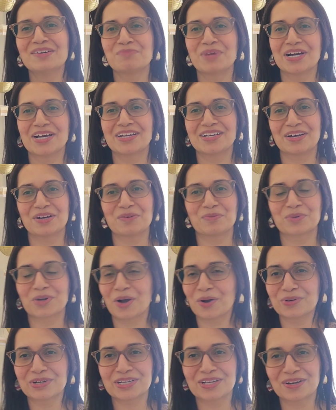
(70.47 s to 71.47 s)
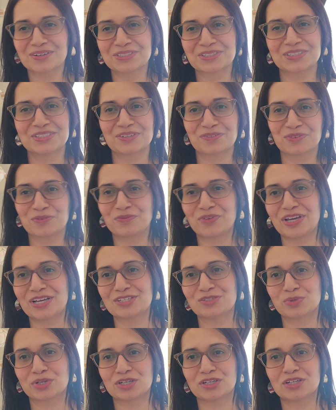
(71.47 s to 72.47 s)
but we're already onto a different
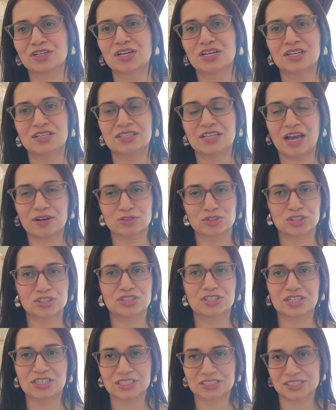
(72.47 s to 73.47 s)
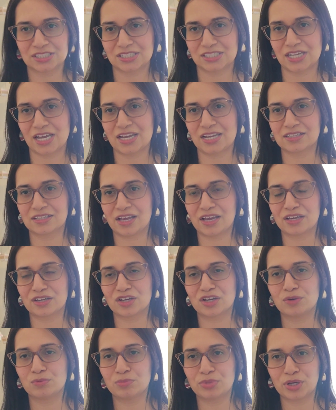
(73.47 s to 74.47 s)
phase where now she's starting to take
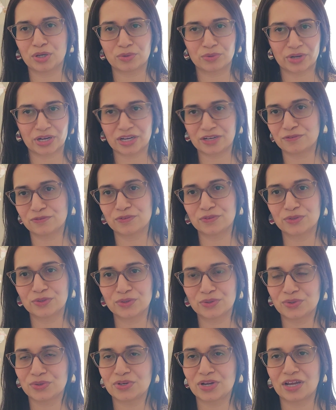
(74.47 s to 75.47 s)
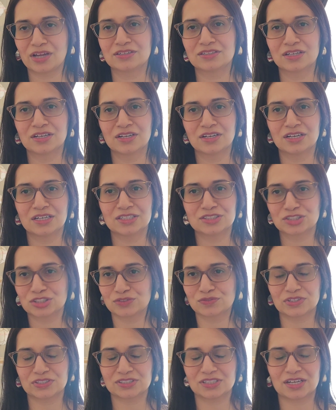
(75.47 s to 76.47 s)
like pureed food, and it
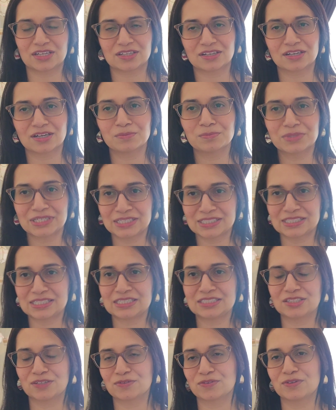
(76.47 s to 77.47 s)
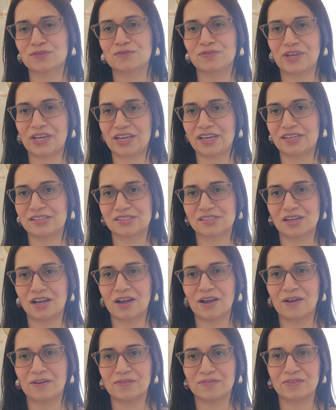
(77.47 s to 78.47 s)
just feels like a completely different phase
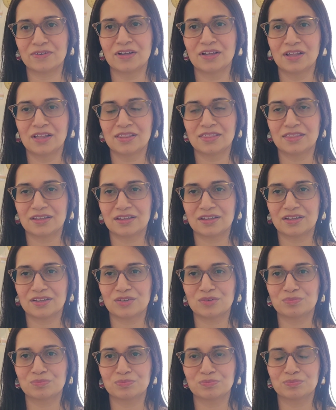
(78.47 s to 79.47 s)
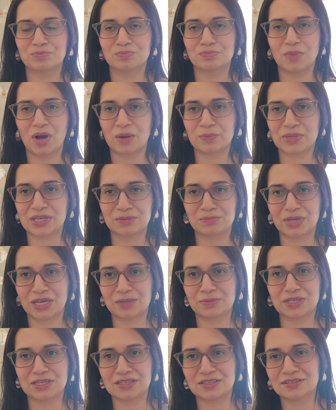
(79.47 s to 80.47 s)
of the mommy and
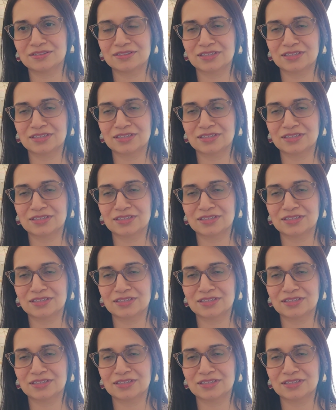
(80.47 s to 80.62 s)
baby